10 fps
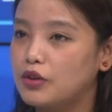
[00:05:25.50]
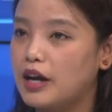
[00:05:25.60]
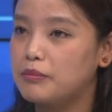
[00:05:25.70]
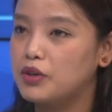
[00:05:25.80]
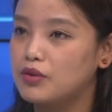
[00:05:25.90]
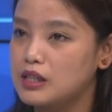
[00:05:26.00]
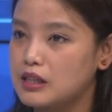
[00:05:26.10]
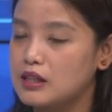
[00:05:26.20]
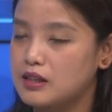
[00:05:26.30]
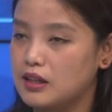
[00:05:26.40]
you have been
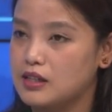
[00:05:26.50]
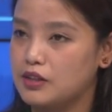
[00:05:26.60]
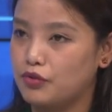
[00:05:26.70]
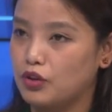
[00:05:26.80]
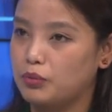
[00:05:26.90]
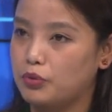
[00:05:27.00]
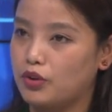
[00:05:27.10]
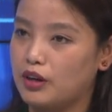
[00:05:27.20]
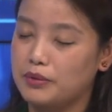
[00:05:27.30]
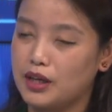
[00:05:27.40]
recently selected for the
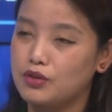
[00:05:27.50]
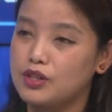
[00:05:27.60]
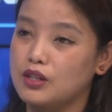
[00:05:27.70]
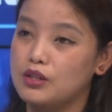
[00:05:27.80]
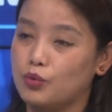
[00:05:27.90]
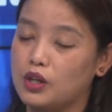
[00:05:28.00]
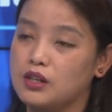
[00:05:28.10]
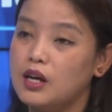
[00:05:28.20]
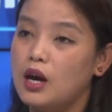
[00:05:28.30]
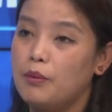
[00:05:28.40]
program, can you tell us what
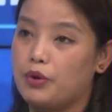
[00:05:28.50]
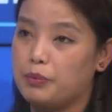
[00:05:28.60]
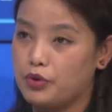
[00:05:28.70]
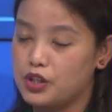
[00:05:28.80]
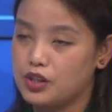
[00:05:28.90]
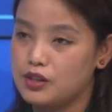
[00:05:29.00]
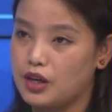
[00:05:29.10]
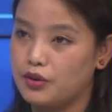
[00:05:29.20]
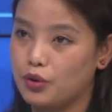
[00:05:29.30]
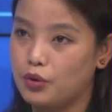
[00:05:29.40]
preparations
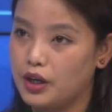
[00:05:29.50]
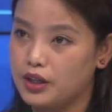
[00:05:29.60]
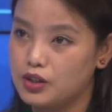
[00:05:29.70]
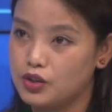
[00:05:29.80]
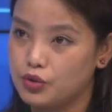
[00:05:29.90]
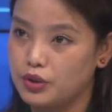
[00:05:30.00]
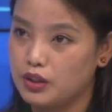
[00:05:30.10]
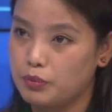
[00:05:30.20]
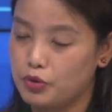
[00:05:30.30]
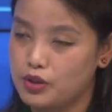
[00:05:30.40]
are required during
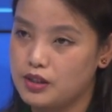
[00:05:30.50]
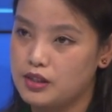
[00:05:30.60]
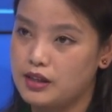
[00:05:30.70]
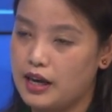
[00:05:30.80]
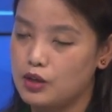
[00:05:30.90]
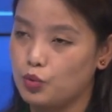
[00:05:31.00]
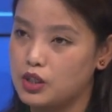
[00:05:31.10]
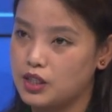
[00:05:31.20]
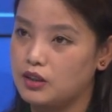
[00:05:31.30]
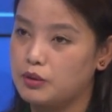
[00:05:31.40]
the process and
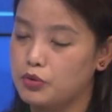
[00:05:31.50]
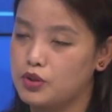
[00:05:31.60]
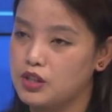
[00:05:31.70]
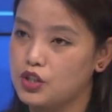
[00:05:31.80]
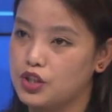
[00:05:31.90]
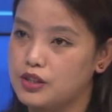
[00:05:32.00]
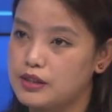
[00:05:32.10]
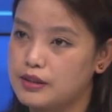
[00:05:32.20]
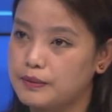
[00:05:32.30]
what are the procedures?